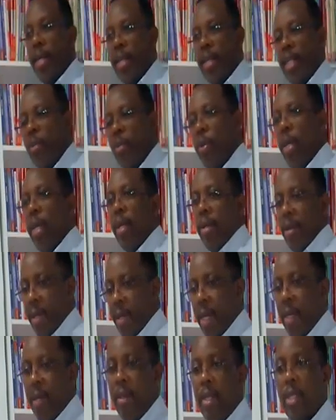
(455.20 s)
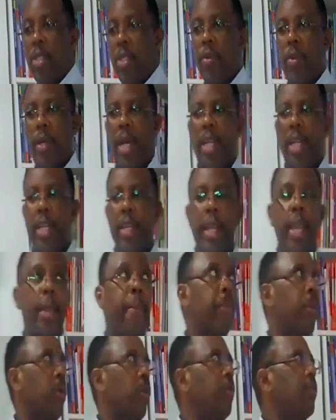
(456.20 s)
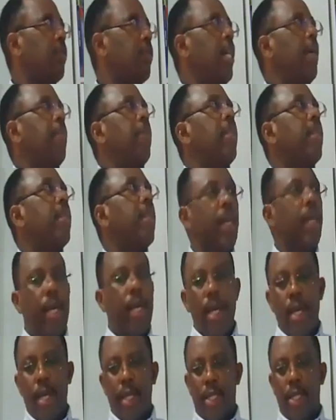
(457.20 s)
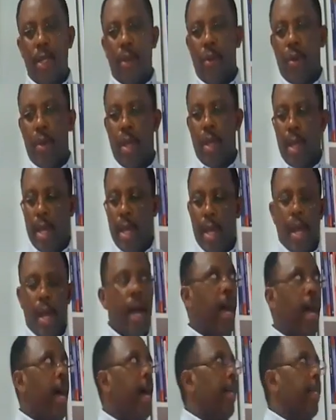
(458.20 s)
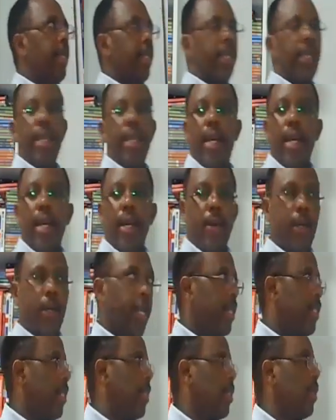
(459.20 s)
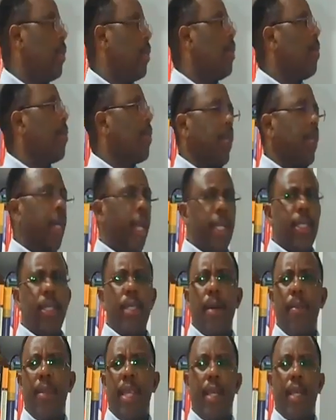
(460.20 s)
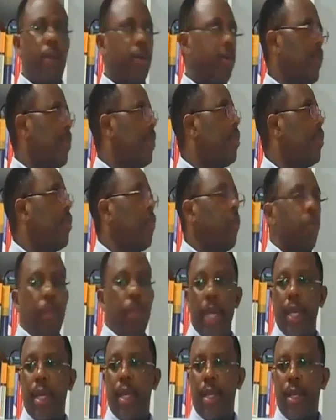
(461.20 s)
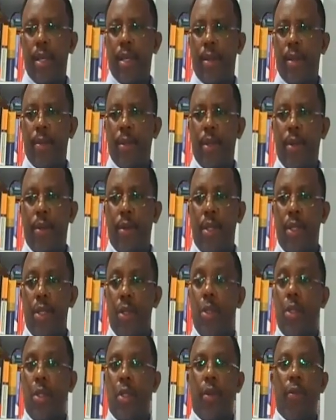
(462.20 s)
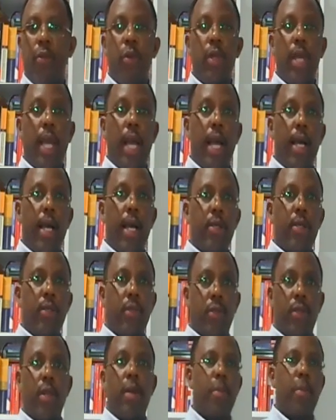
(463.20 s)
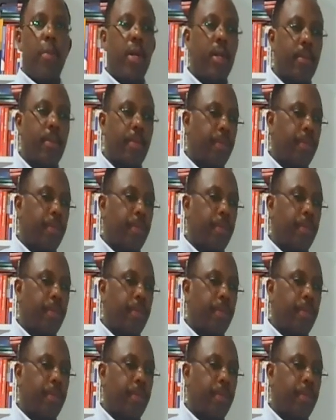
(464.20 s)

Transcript: in that way, at least you can improve something. So, and here, okay, so it's something good to make good use of your summer.